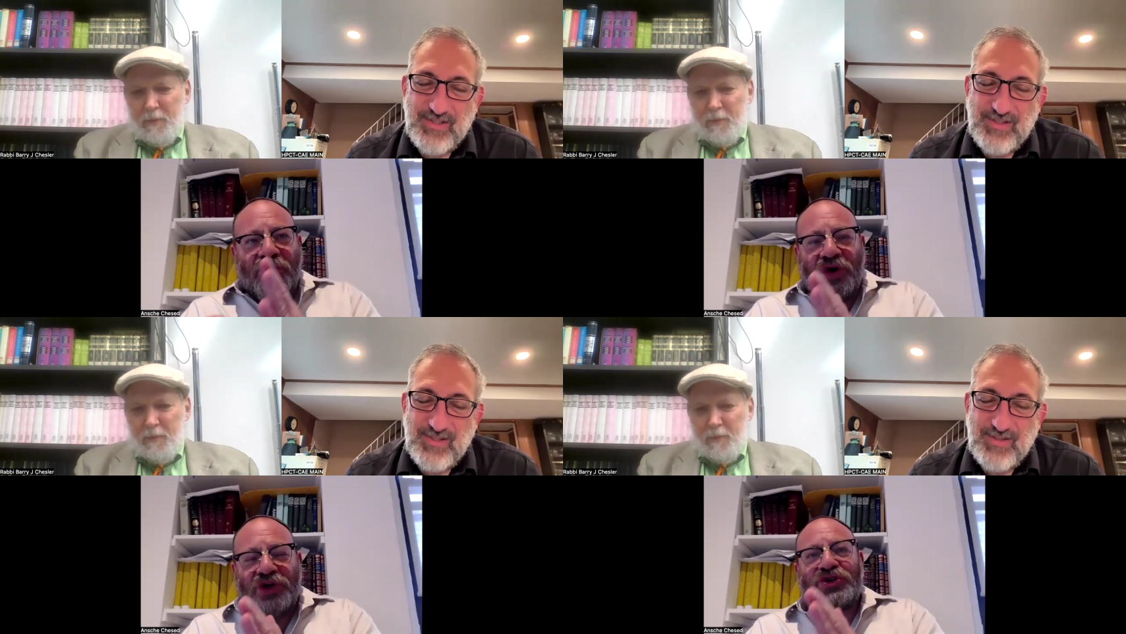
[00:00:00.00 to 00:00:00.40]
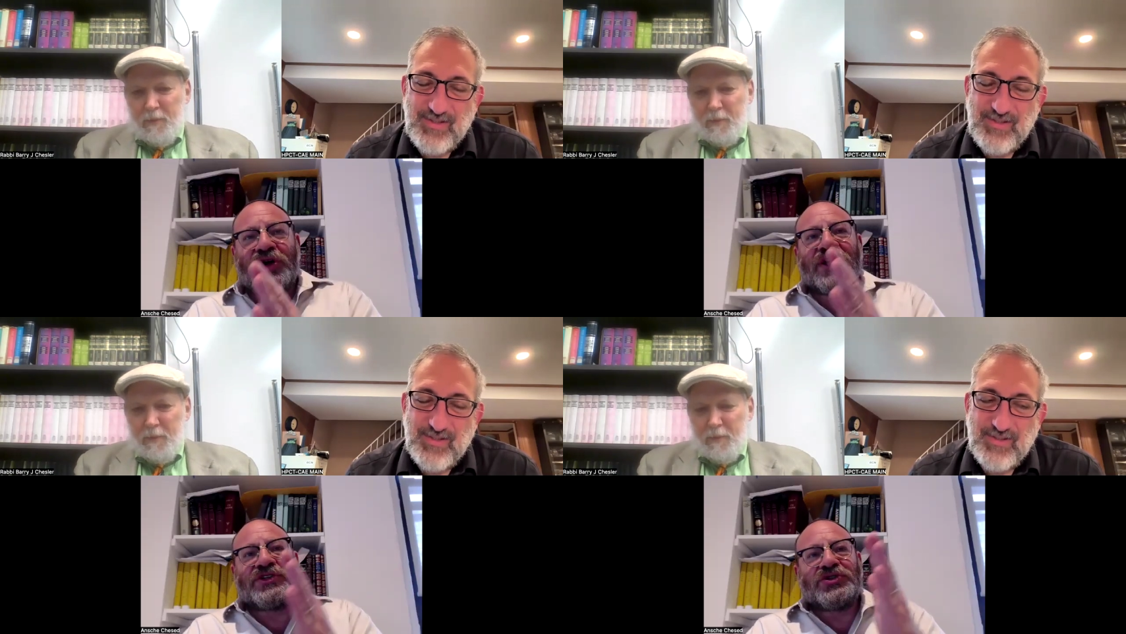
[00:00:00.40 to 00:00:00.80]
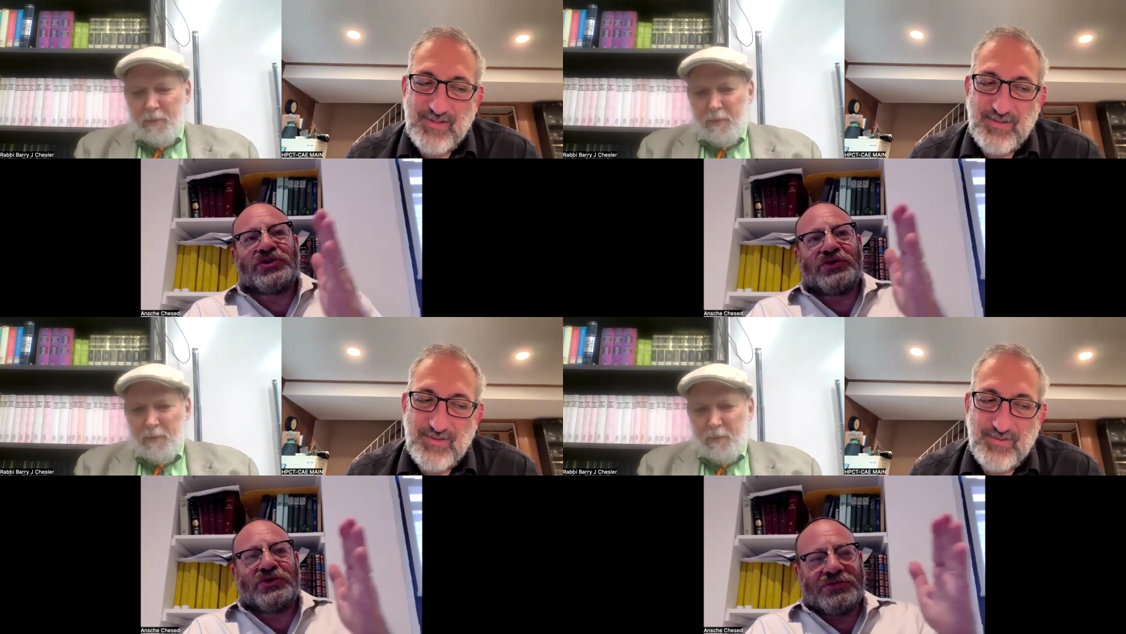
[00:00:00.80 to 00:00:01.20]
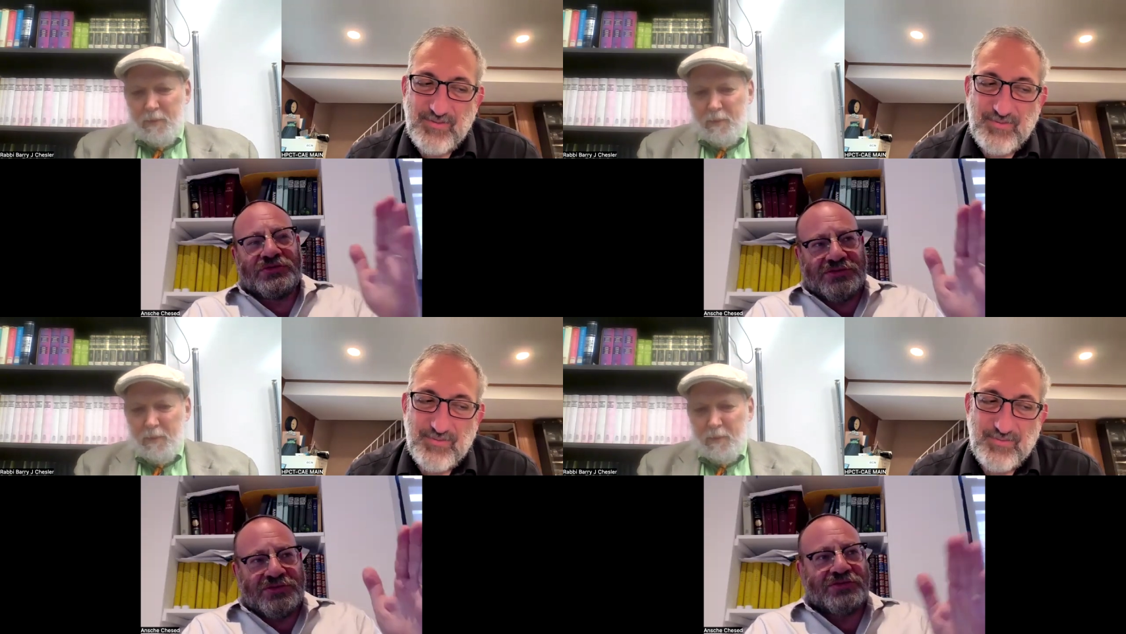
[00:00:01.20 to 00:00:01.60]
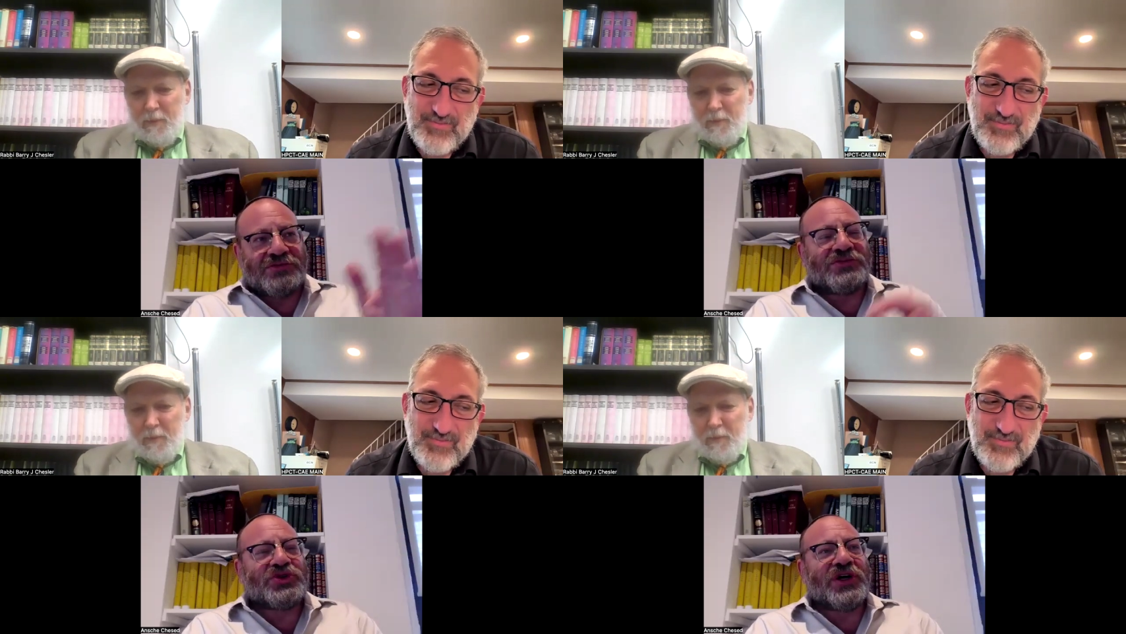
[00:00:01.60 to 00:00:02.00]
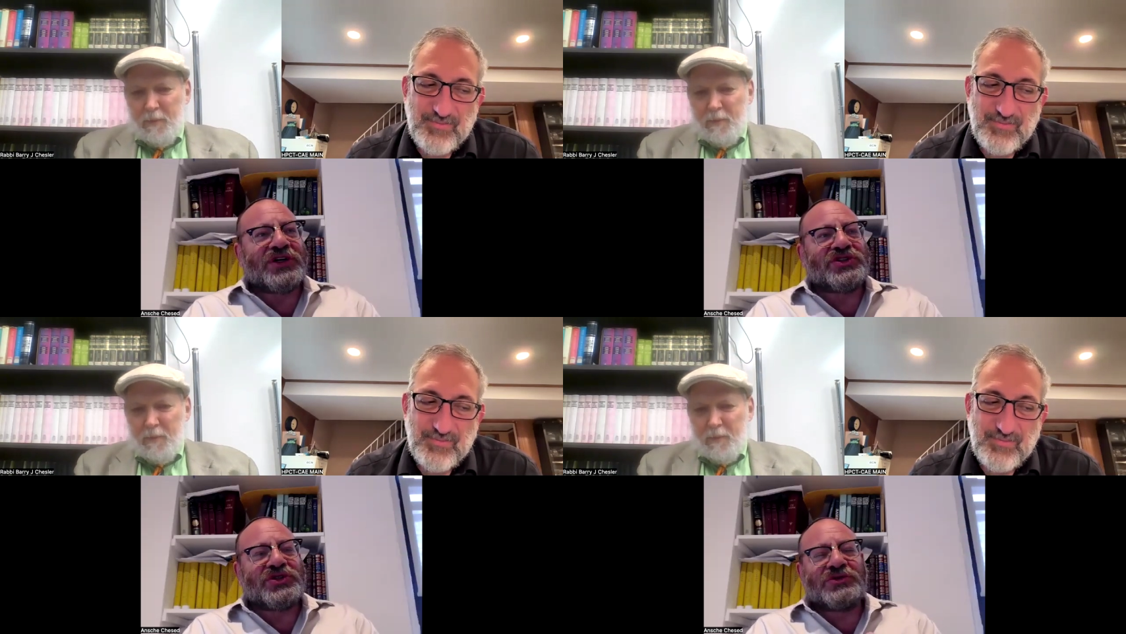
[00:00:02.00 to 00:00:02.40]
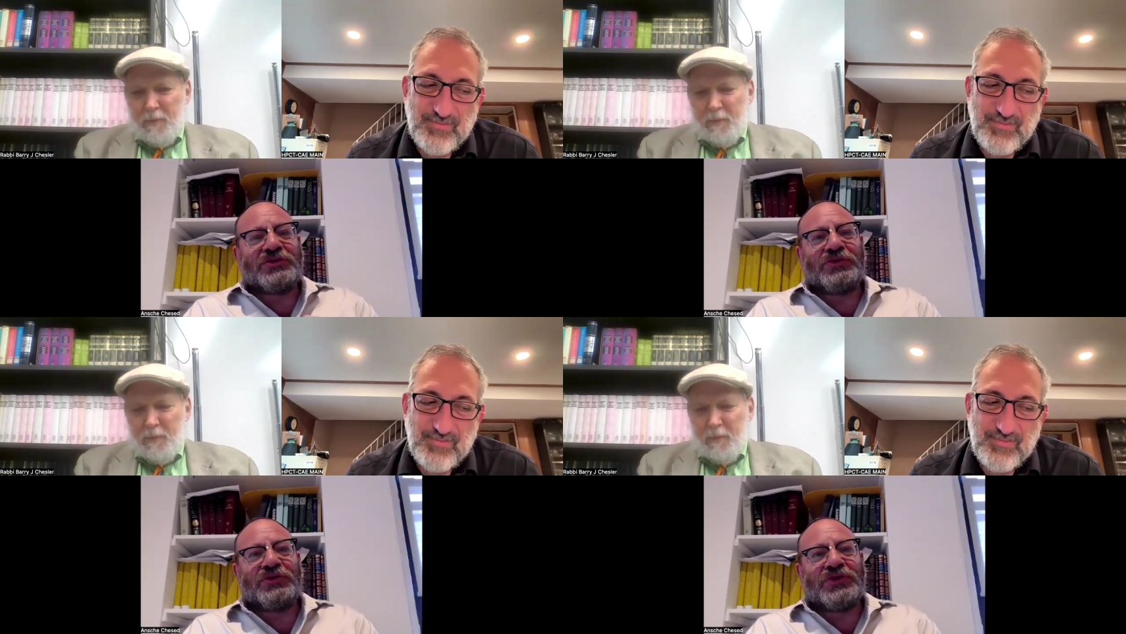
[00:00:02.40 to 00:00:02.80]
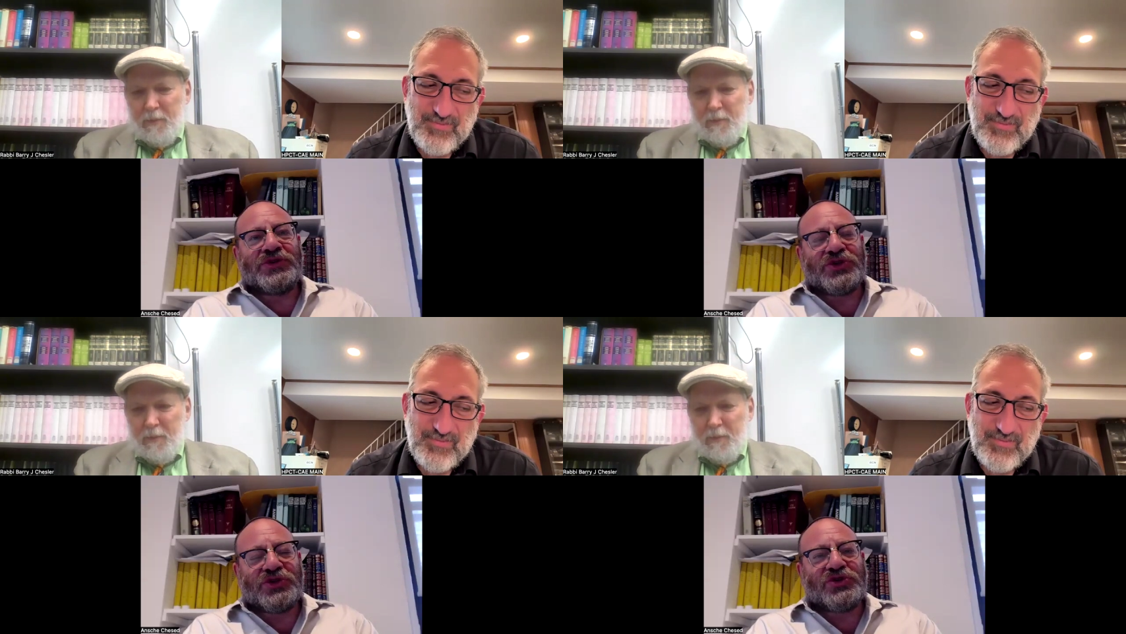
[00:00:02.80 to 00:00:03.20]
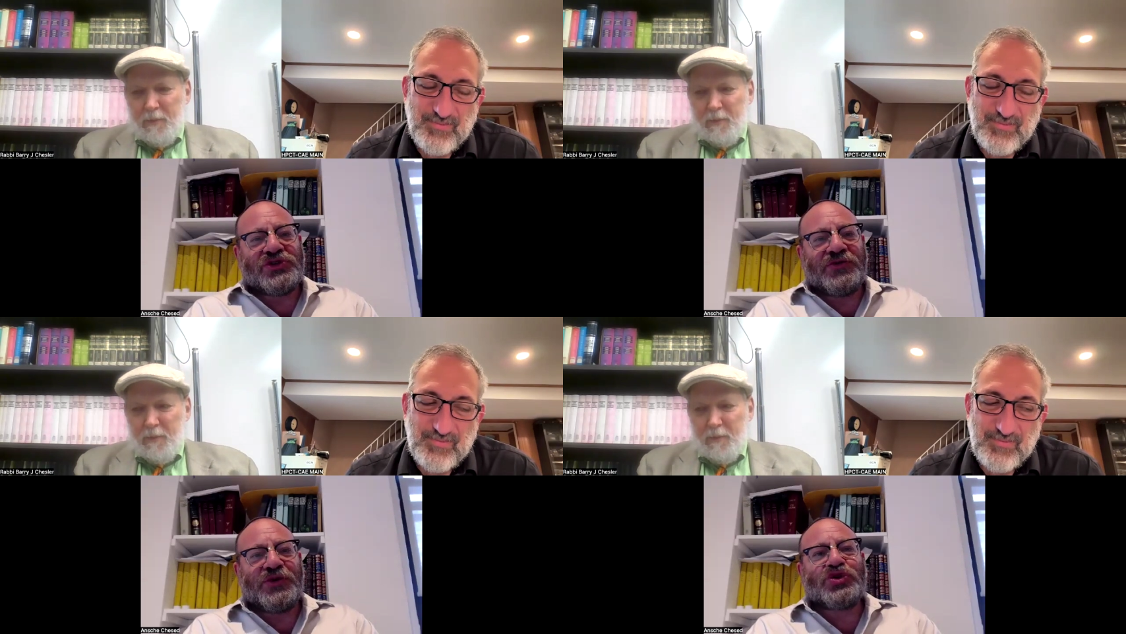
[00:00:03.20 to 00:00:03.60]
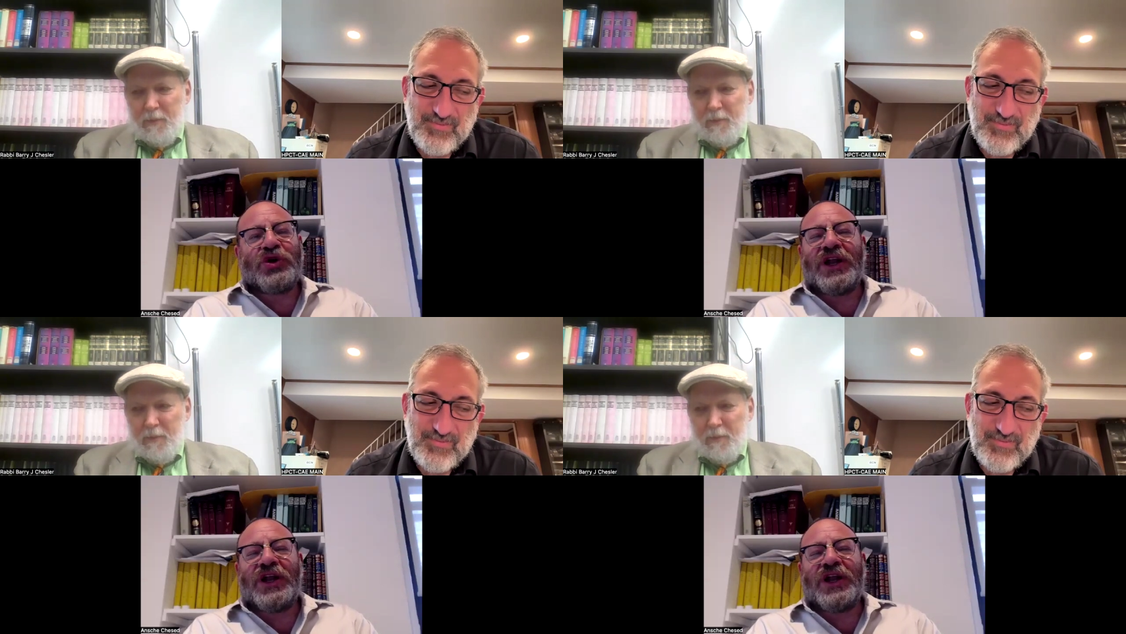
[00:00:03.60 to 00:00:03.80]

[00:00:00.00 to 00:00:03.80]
Speaker 1: are trying to trying to turn towards the future.